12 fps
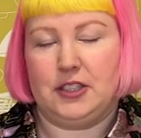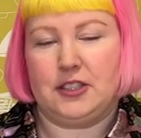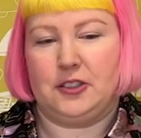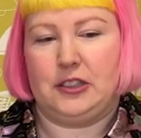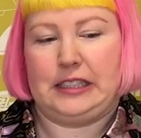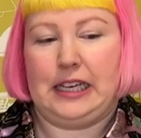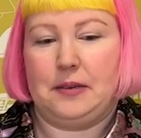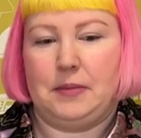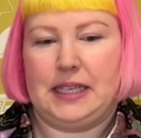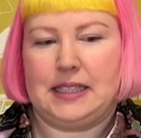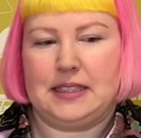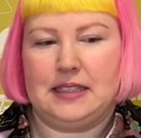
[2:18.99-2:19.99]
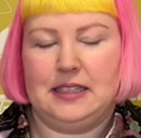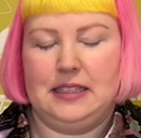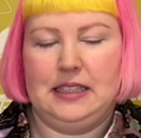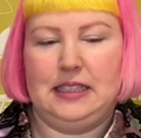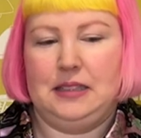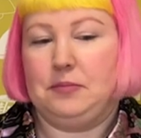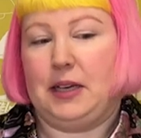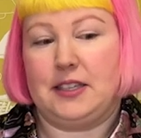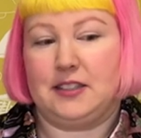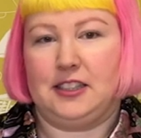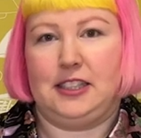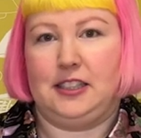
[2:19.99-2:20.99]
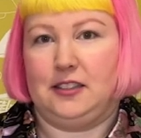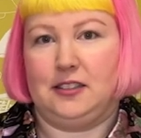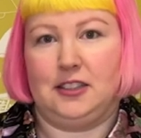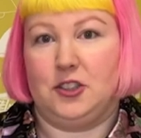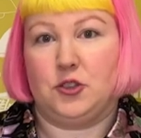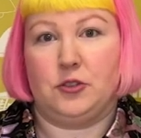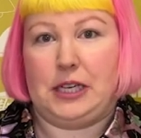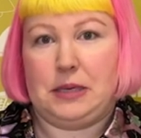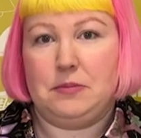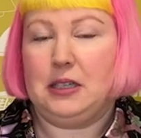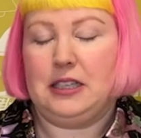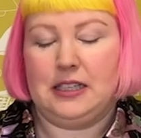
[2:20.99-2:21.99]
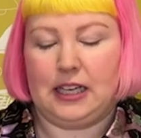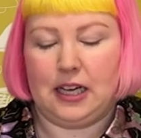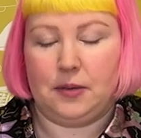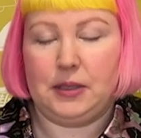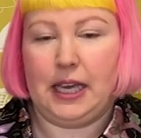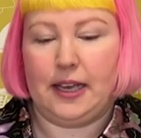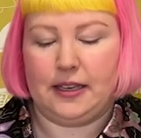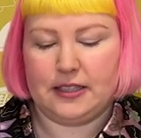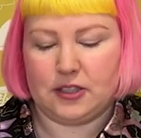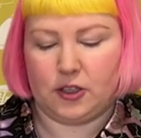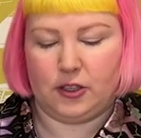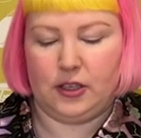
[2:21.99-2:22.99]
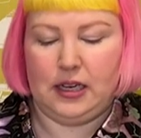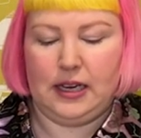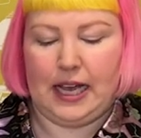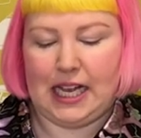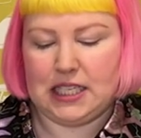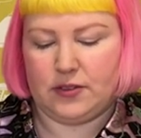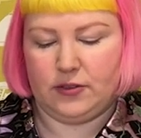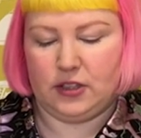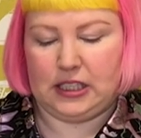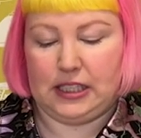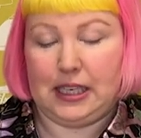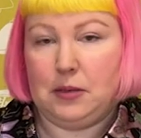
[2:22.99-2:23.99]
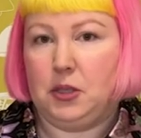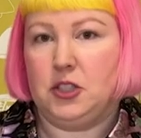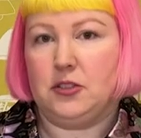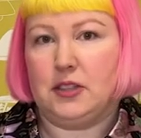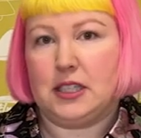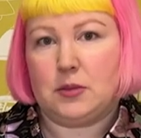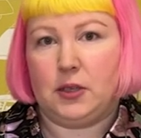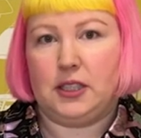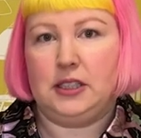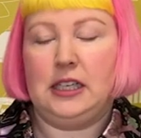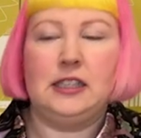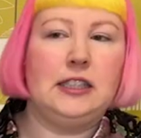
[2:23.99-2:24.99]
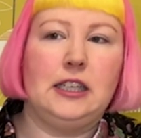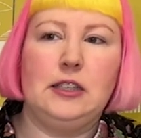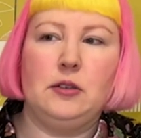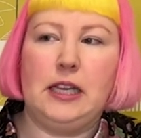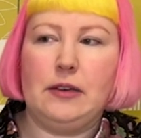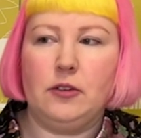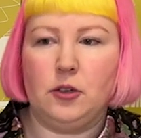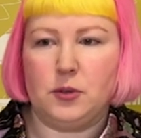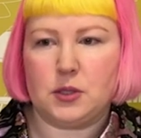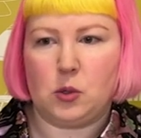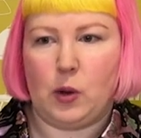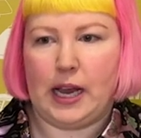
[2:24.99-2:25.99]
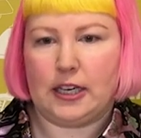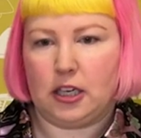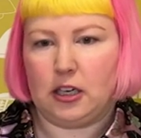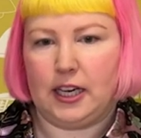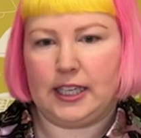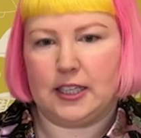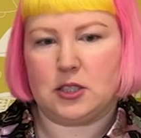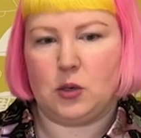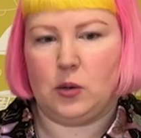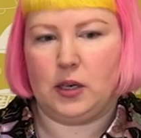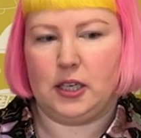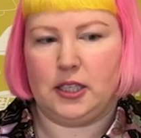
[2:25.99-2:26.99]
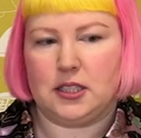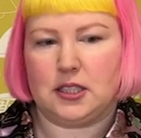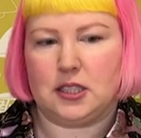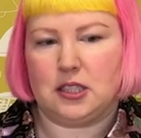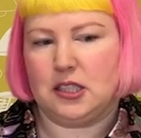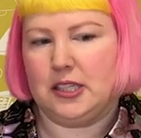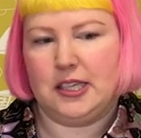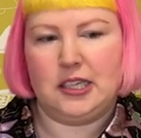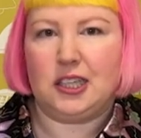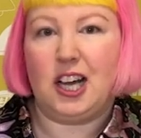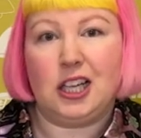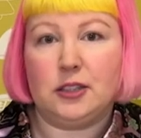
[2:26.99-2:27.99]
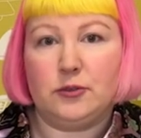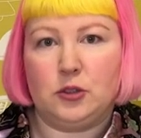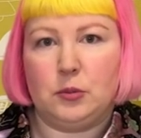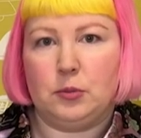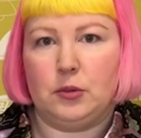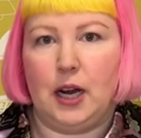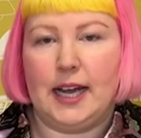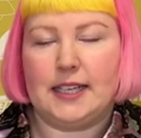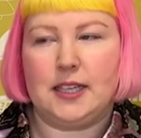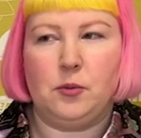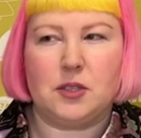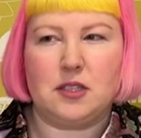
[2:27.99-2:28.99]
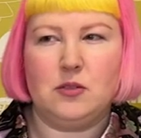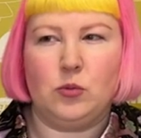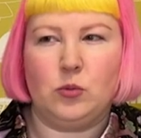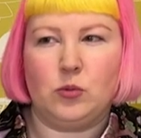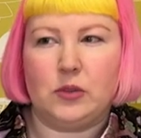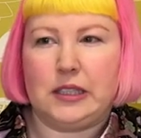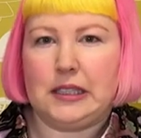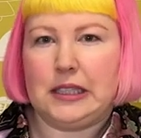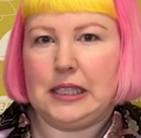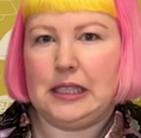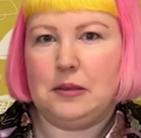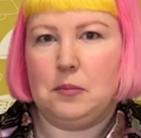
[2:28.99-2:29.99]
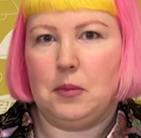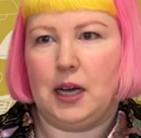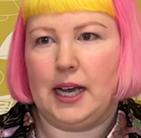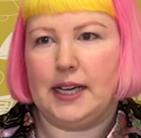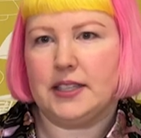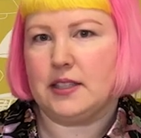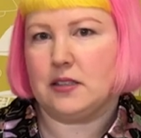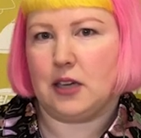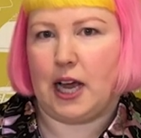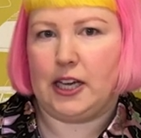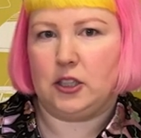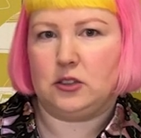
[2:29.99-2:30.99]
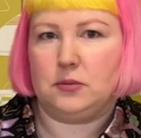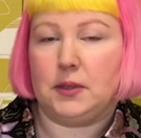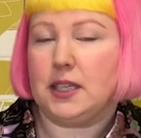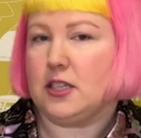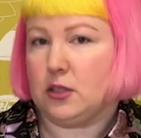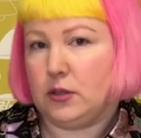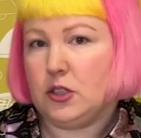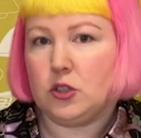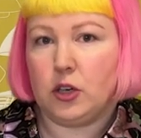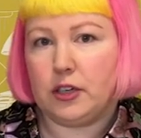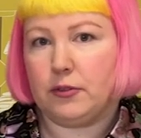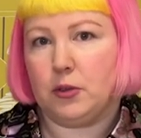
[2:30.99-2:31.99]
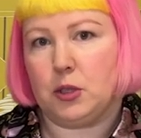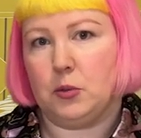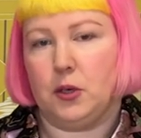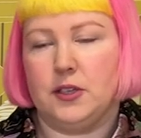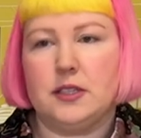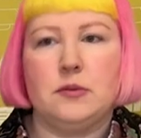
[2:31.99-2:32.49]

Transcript: So yeah, it makes puzzling a dream. Um, yeah, so as for the image of this one, even though it was quite, I guess, quite colorful and bright, it wasn't really my style, but I still enjoyed it for what it was.